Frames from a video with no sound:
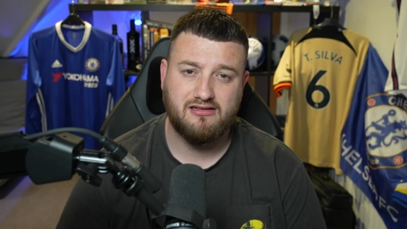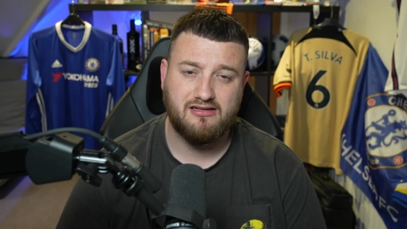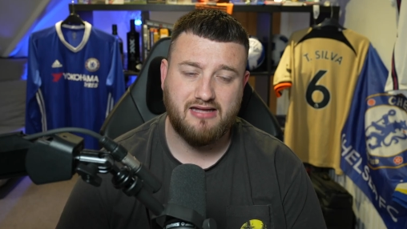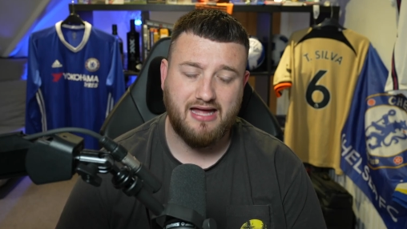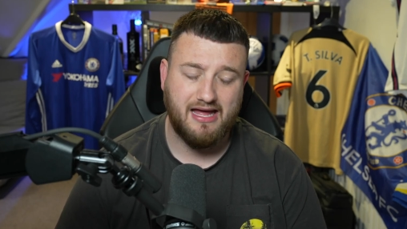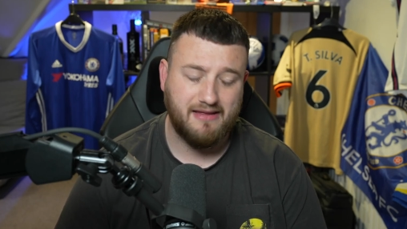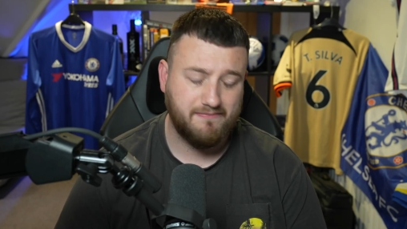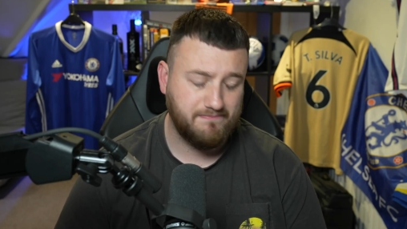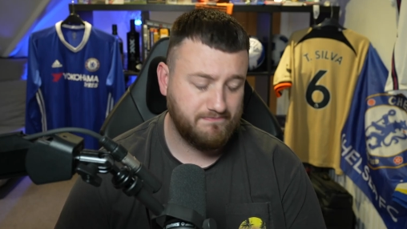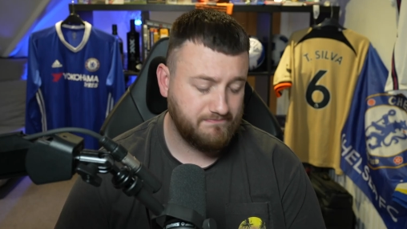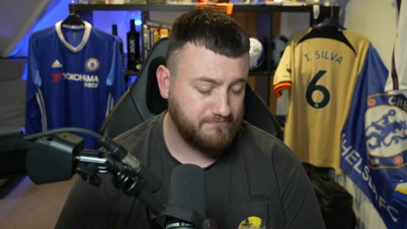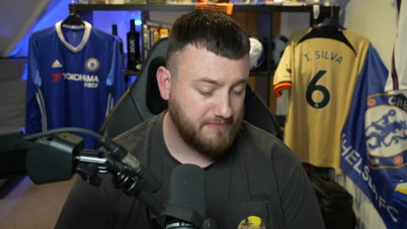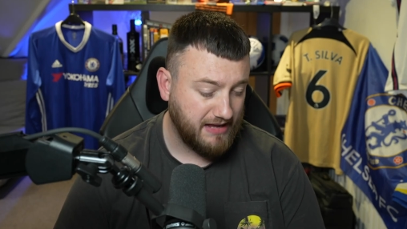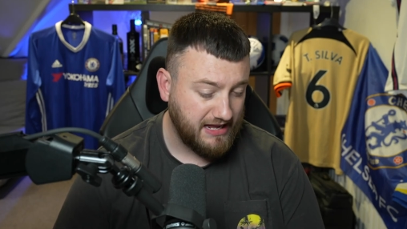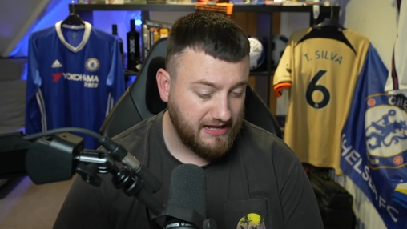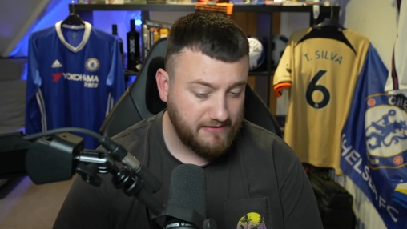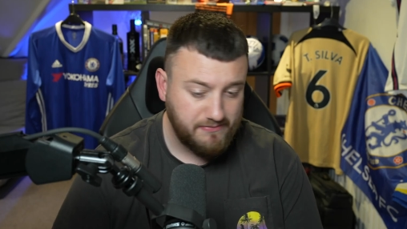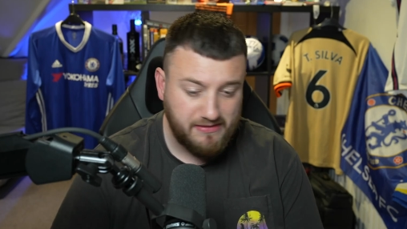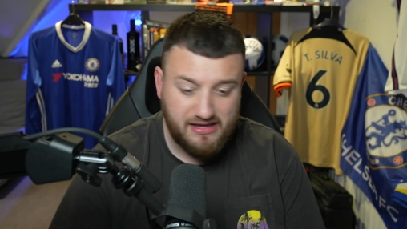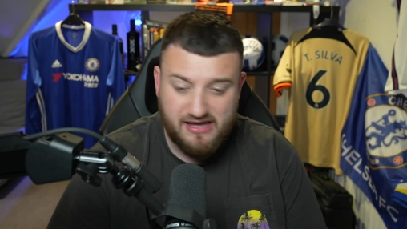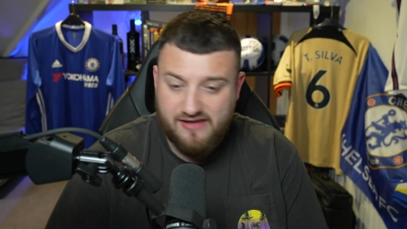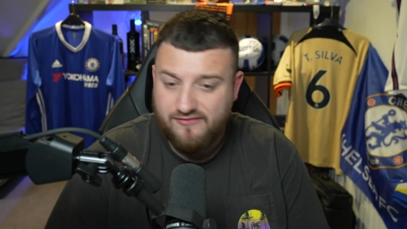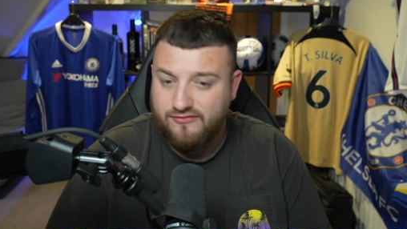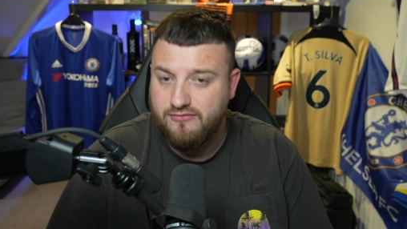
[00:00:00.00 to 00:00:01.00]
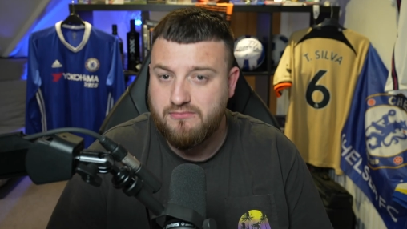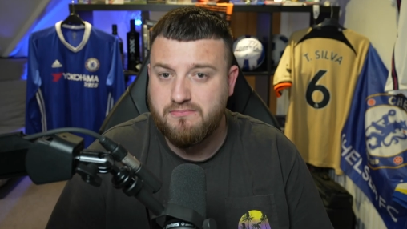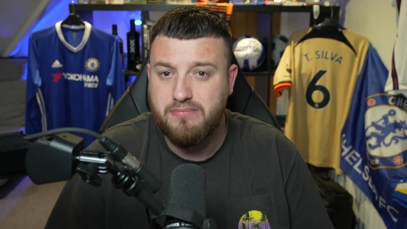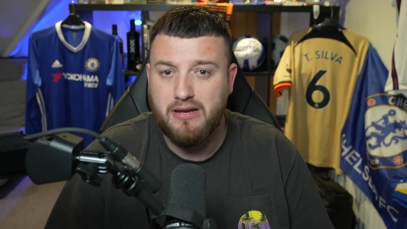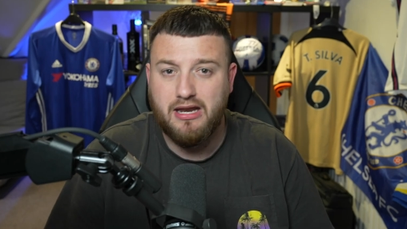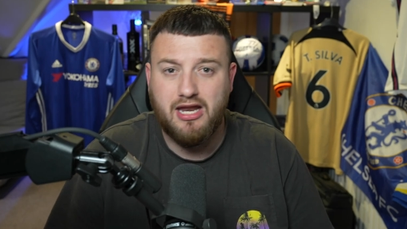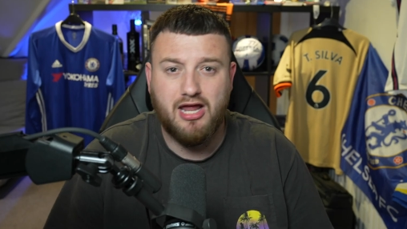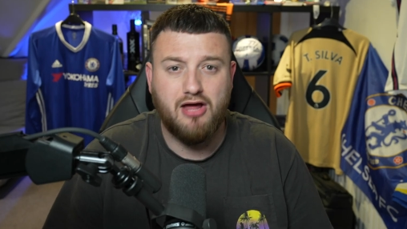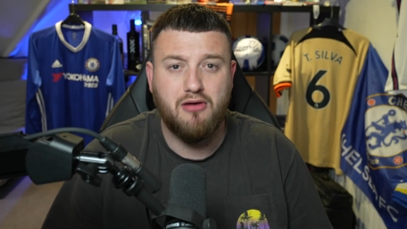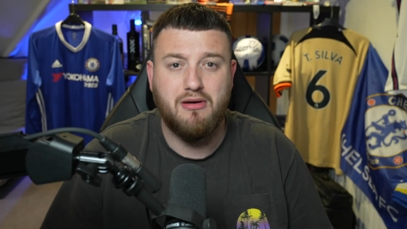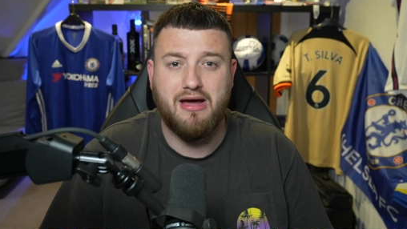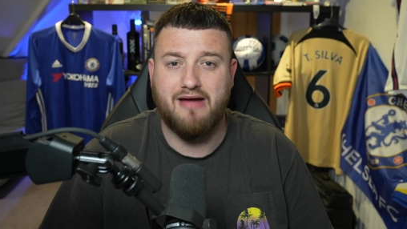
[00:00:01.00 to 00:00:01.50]
and maybe even
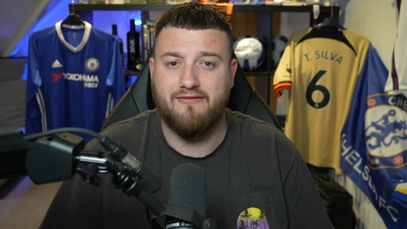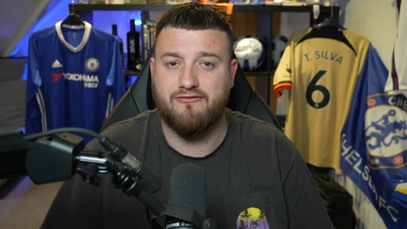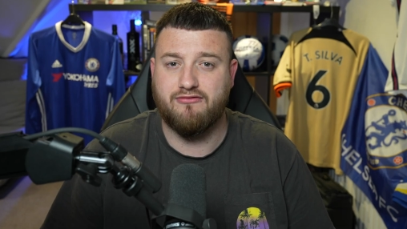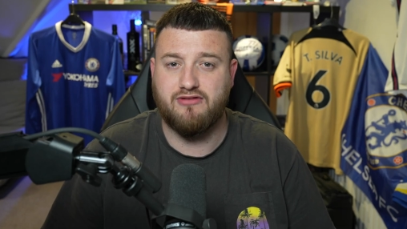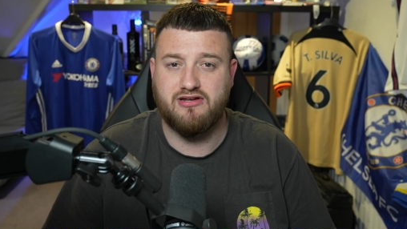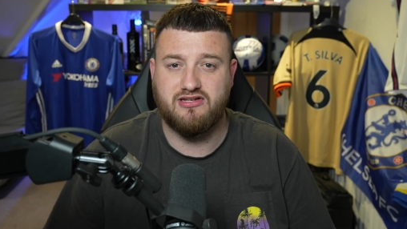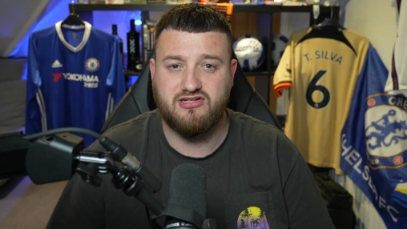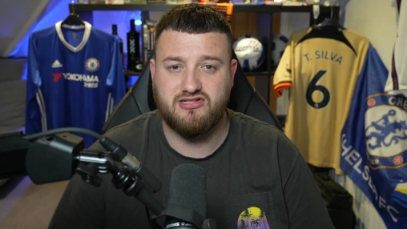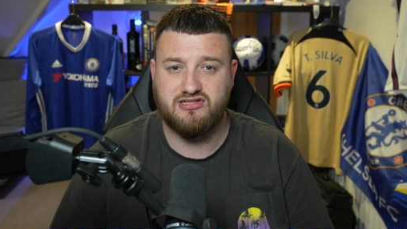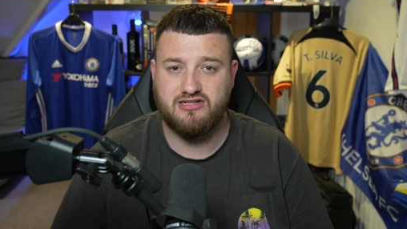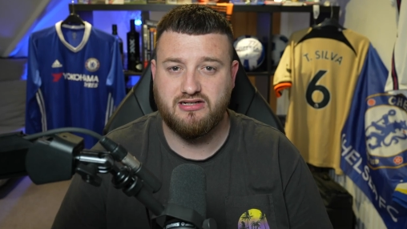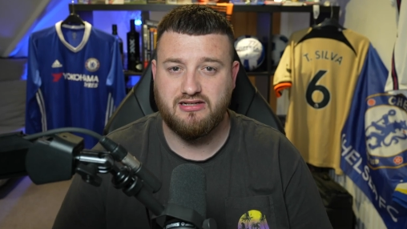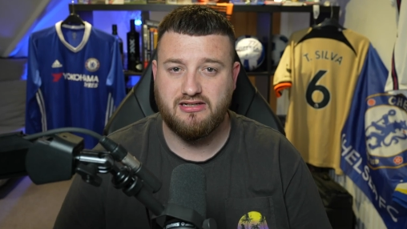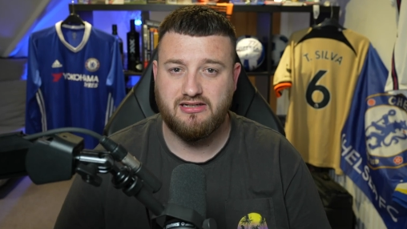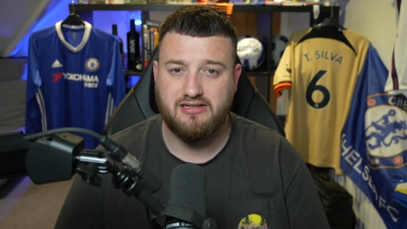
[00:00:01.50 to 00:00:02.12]
below average.